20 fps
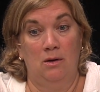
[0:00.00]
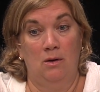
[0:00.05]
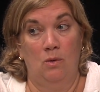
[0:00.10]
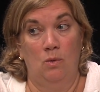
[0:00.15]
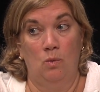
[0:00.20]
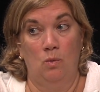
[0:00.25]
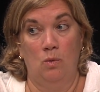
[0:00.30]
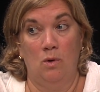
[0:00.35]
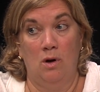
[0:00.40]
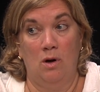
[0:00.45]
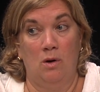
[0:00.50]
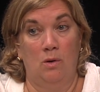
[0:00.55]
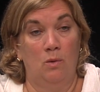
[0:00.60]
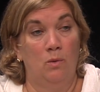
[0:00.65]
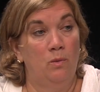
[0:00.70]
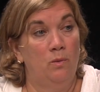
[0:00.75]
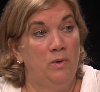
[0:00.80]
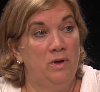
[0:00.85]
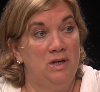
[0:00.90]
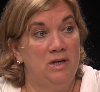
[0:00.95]

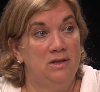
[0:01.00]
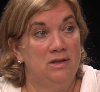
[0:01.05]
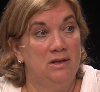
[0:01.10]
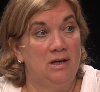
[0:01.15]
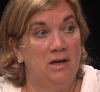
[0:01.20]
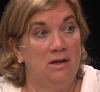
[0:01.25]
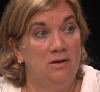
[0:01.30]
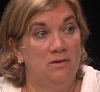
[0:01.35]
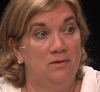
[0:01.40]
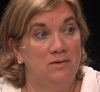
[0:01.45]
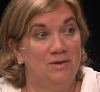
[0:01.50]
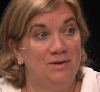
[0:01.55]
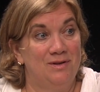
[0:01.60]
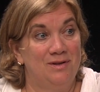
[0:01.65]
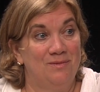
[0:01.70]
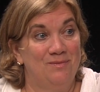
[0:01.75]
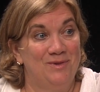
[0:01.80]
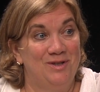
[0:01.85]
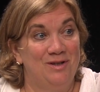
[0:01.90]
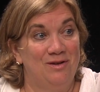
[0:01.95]
whoa, we need to get you into
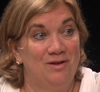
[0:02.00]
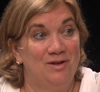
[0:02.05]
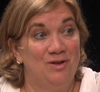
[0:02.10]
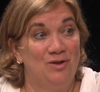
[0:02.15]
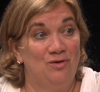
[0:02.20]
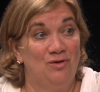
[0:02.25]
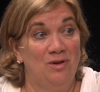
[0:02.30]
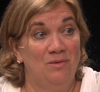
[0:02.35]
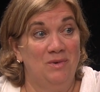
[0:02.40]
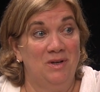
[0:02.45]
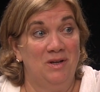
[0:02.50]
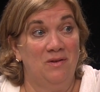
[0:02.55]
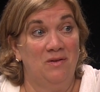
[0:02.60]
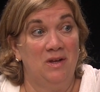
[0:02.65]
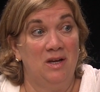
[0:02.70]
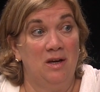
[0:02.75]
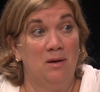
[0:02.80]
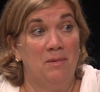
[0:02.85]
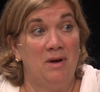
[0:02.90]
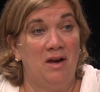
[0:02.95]
some serious treatment and
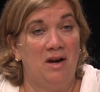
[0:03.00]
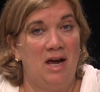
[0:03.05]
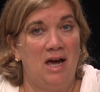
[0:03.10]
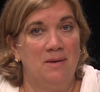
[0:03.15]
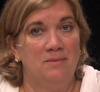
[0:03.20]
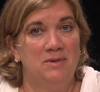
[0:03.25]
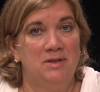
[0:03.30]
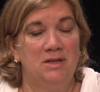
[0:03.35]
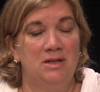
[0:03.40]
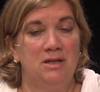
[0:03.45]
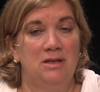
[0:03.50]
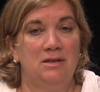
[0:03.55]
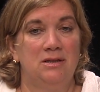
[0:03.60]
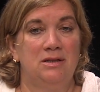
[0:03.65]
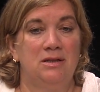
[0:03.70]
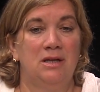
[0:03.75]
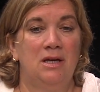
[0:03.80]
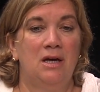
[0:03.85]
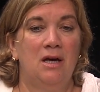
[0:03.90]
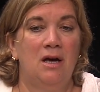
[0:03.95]
think about
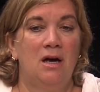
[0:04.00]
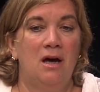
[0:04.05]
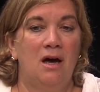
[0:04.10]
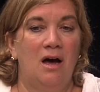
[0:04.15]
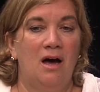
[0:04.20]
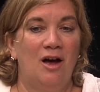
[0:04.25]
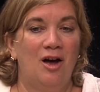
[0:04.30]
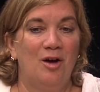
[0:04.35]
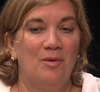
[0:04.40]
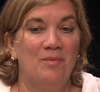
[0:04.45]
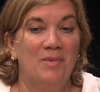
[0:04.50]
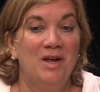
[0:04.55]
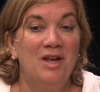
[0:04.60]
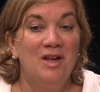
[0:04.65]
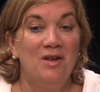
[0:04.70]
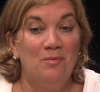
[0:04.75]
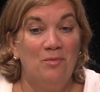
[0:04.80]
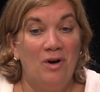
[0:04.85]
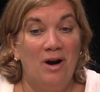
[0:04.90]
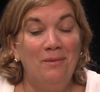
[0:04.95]
abstinence.
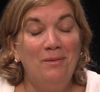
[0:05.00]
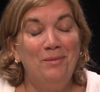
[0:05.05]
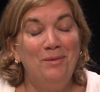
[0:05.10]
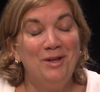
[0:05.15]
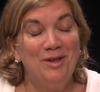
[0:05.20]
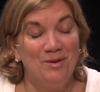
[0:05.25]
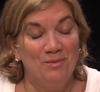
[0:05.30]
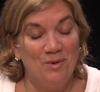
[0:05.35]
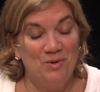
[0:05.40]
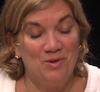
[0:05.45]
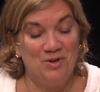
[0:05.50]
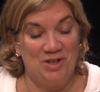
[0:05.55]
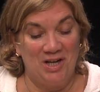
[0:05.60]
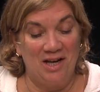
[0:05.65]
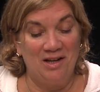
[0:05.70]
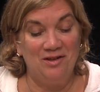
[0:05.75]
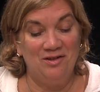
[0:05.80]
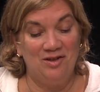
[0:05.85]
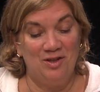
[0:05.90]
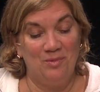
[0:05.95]
Probably the most
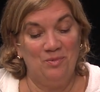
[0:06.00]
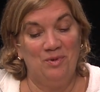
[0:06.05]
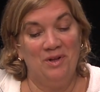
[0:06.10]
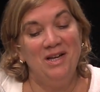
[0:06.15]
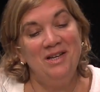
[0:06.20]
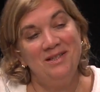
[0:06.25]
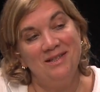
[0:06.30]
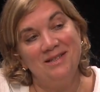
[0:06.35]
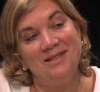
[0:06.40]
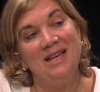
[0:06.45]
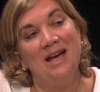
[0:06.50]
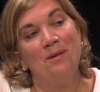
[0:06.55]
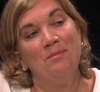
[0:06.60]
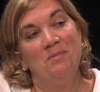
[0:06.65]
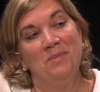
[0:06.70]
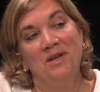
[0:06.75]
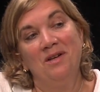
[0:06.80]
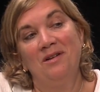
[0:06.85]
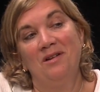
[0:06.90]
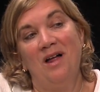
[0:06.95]
challenging place is that
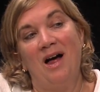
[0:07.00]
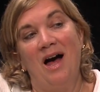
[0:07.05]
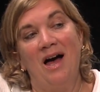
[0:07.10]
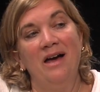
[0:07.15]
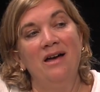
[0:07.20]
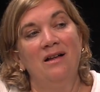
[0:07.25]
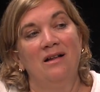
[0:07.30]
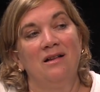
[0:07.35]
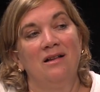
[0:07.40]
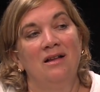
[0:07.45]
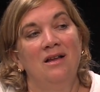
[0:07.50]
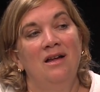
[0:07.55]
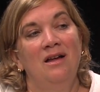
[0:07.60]
middle aisle,